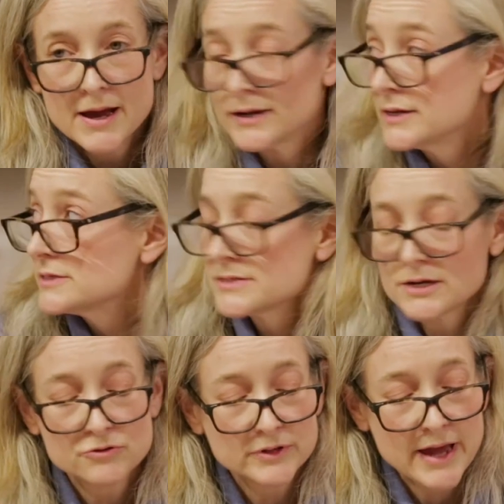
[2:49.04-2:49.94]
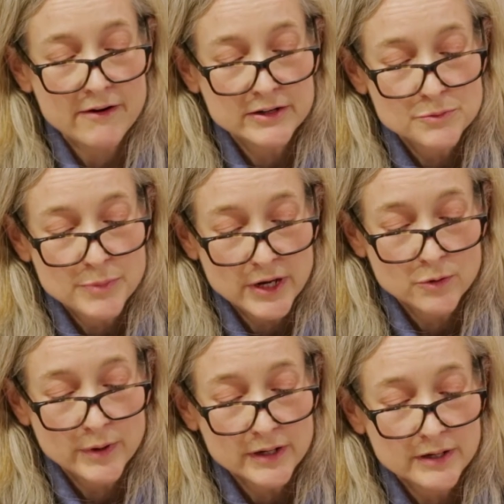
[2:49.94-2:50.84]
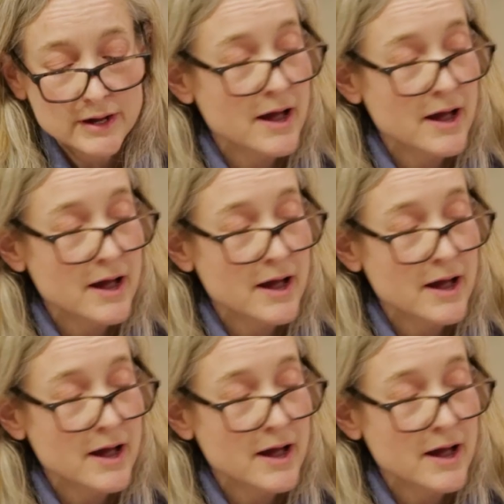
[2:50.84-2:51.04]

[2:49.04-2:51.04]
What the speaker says: And his central character, Pickwick,